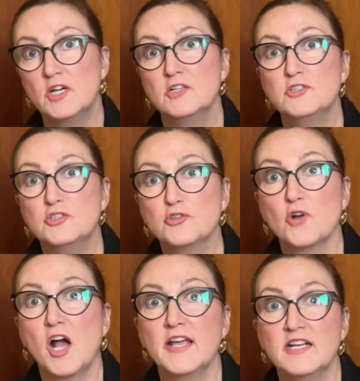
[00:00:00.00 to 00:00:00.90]
to
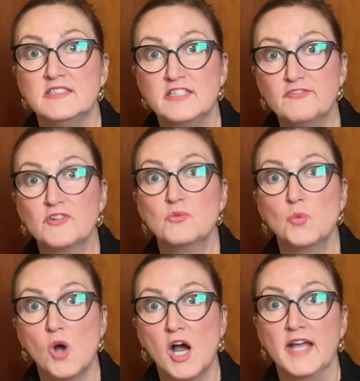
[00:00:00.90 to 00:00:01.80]
try a different
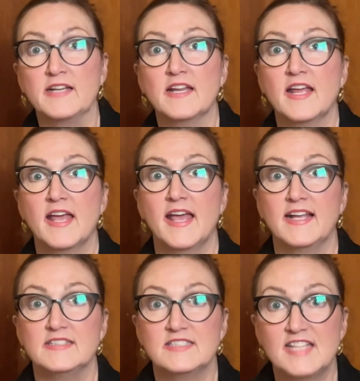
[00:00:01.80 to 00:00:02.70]
wine
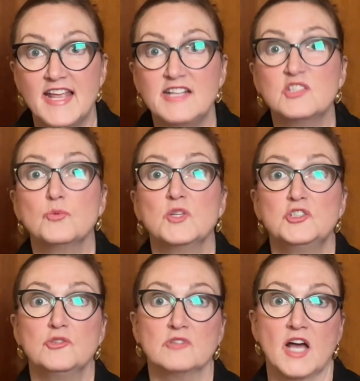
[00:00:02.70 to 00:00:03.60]
and taste what
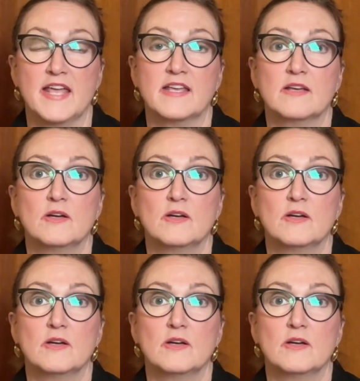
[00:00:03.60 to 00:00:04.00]
you like